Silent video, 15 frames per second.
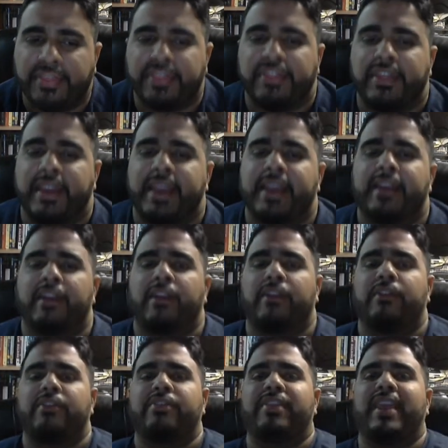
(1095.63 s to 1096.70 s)
they
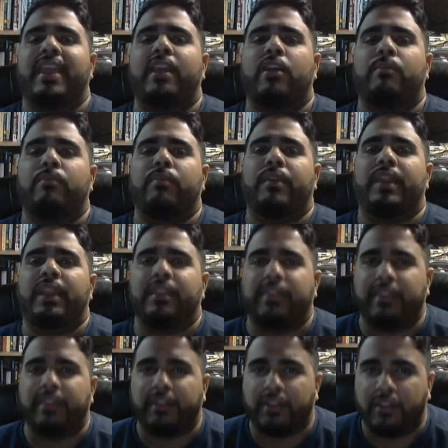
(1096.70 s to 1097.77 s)
are bringing
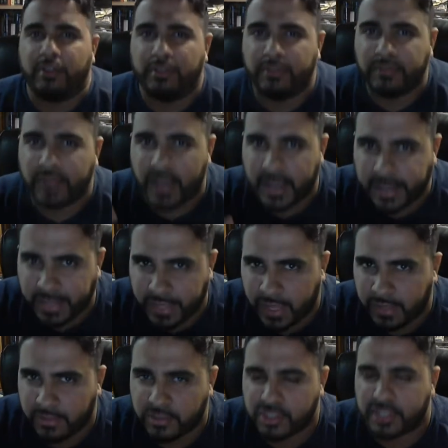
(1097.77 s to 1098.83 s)
their own
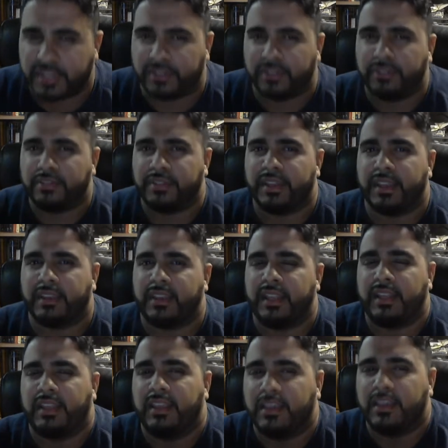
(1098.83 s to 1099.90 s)
ideology and their own thing,
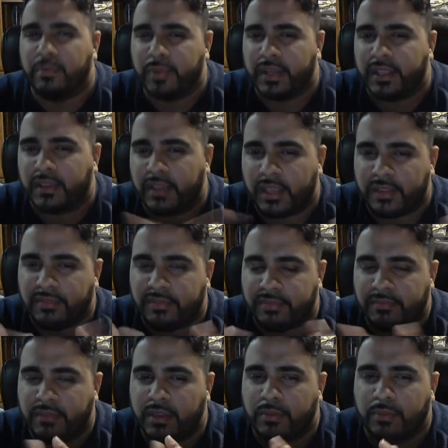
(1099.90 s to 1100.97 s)
and you want
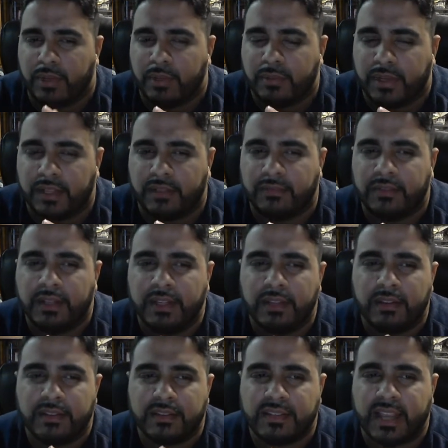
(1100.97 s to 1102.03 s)
to
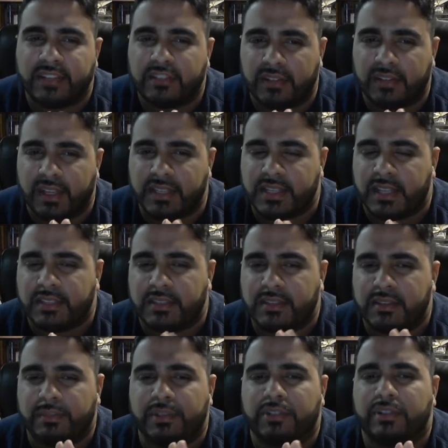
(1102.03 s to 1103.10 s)
standardize that to
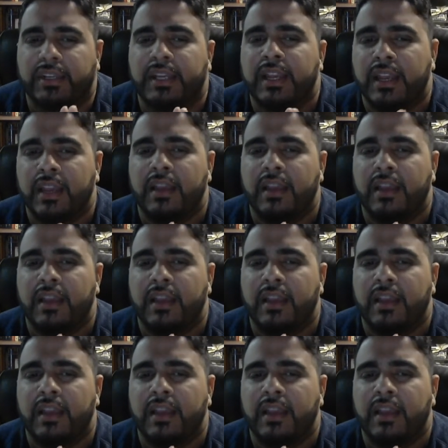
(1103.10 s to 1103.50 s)
some degree.